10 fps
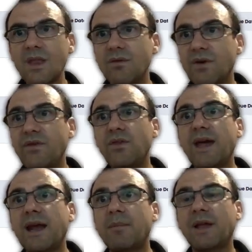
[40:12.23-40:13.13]
review
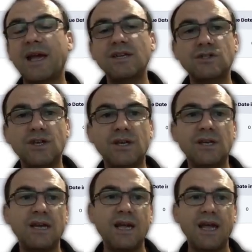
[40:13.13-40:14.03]
that application
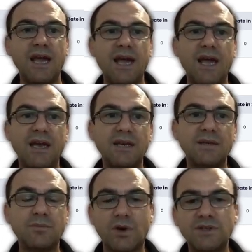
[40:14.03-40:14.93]

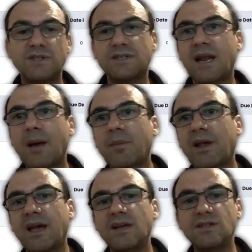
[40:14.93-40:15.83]
and process that
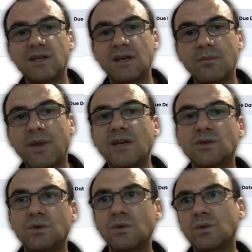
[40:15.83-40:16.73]
application and make
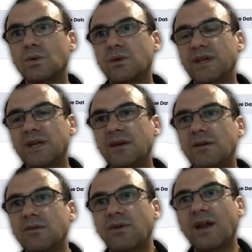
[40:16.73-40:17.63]
sure all the
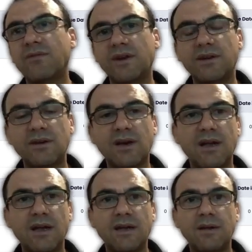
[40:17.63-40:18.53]
relevant
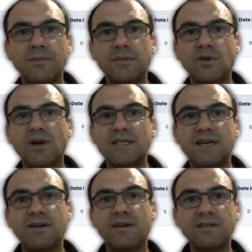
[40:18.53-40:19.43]

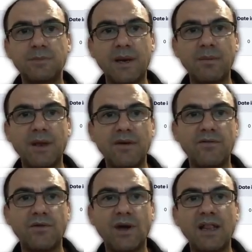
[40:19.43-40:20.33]
criteria has been met
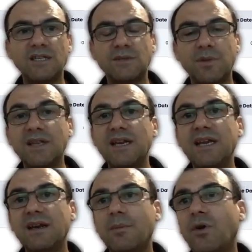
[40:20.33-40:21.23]
for eligibility,
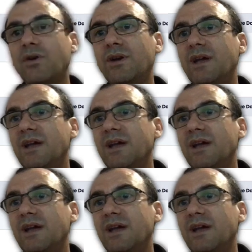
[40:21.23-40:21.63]
and upon